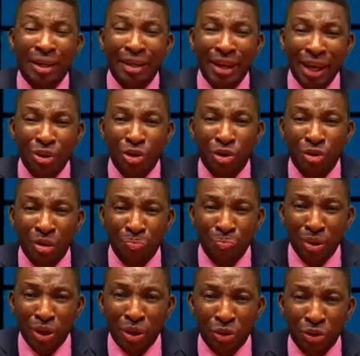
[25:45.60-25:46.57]
$900
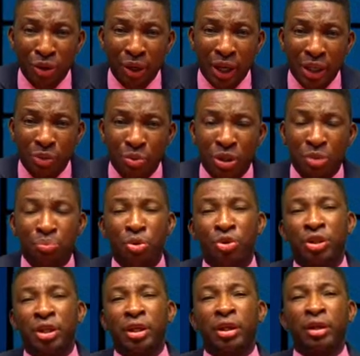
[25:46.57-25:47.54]
billion, which
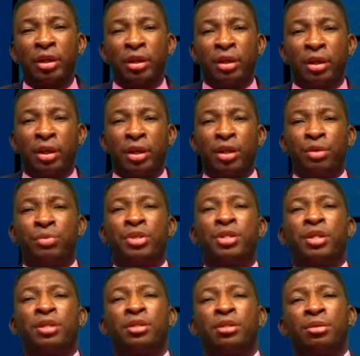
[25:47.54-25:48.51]
ProShare
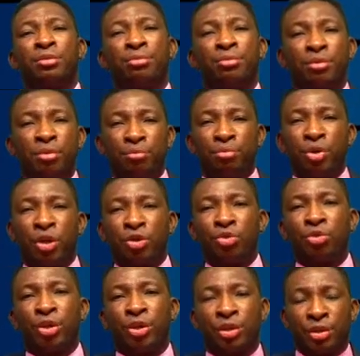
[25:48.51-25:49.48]
research brought to
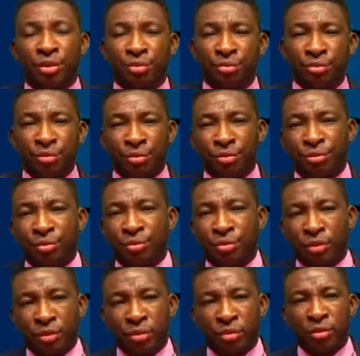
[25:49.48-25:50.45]
us.
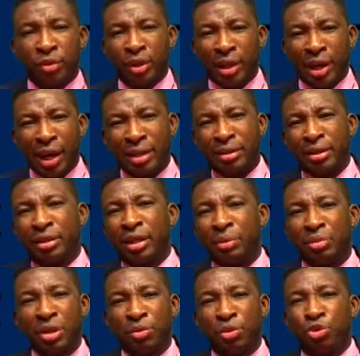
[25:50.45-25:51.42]
Has Nigeria
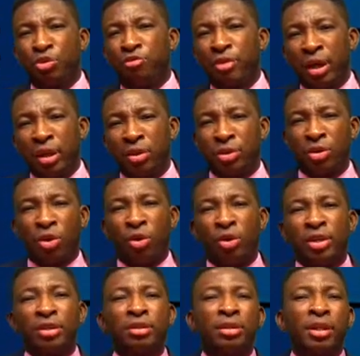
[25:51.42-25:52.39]
been able to value all
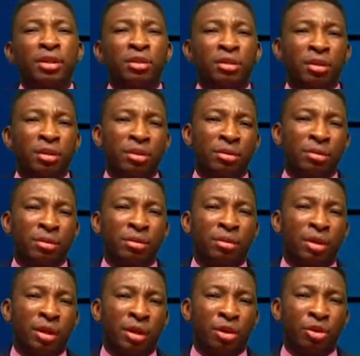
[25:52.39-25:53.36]
its
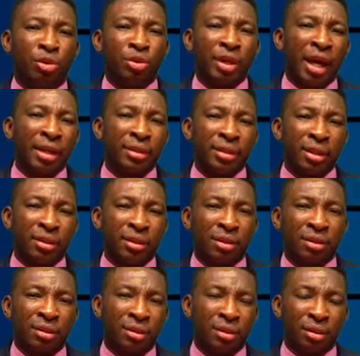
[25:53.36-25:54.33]
state-owned assets?
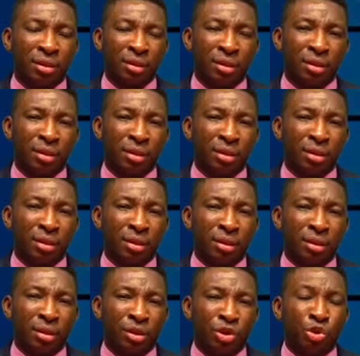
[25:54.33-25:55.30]

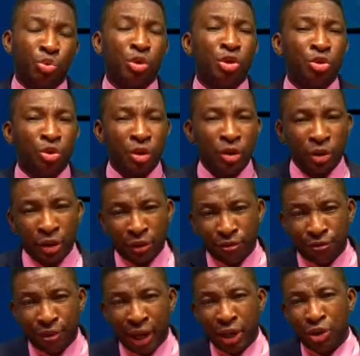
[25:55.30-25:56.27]
Do we know the
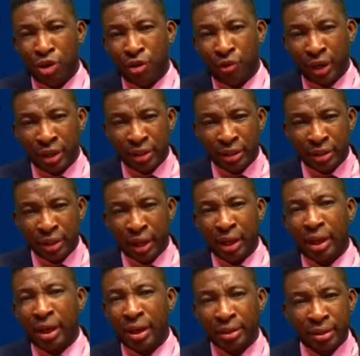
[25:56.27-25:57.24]
value of our
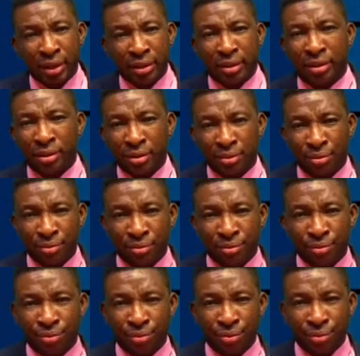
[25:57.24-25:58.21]
entire assets?
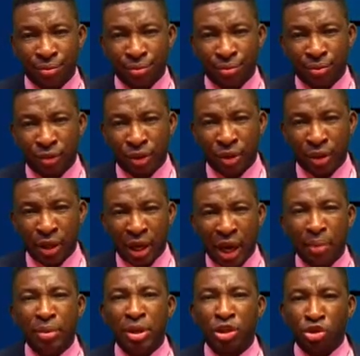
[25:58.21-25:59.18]
How
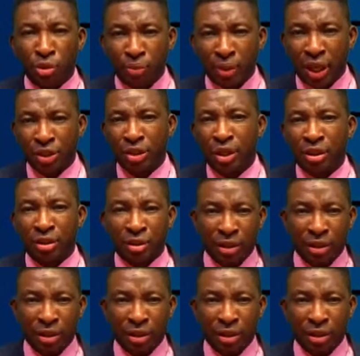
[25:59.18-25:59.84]
many subnationals